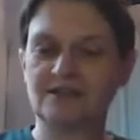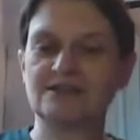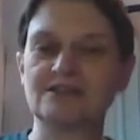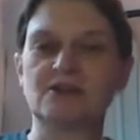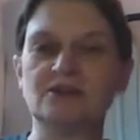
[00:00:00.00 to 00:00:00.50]

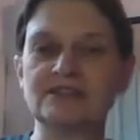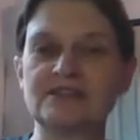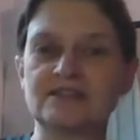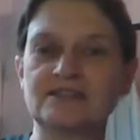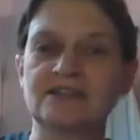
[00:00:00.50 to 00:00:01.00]
So
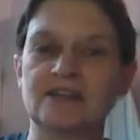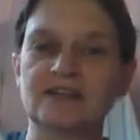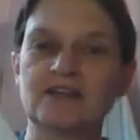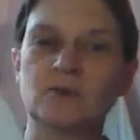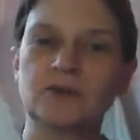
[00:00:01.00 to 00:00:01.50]
this is
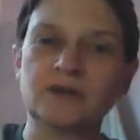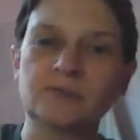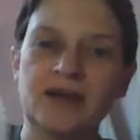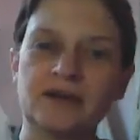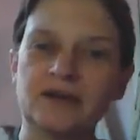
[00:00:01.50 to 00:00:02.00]
the quilting
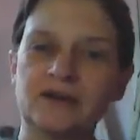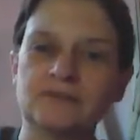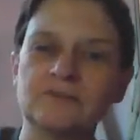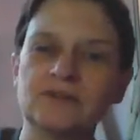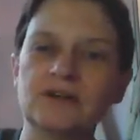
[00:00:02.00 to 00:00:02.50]
backing
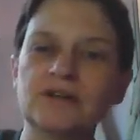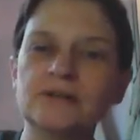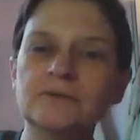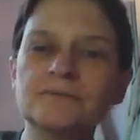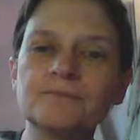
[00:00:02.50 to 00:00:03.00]
on
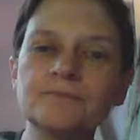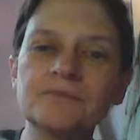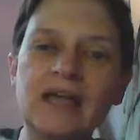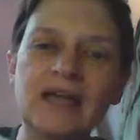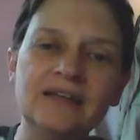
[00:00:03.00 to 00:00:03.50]
it.
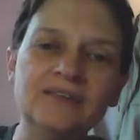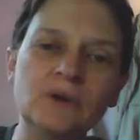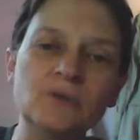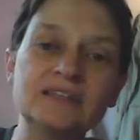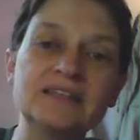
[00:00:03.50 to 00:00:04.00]
And
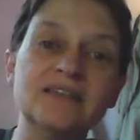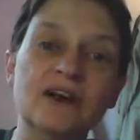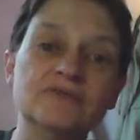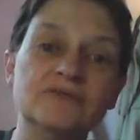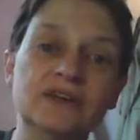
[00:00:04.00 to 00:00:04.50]
that was
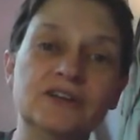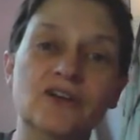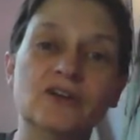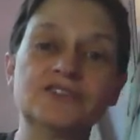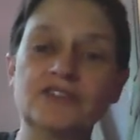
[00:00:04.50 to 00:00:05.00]
not fun at
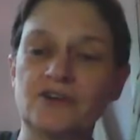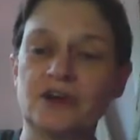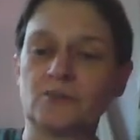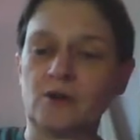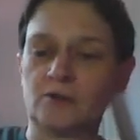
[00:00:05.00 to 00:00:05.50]
all to
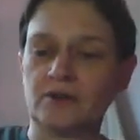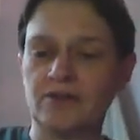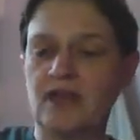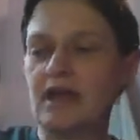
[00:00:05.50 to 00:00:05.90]
try to work with.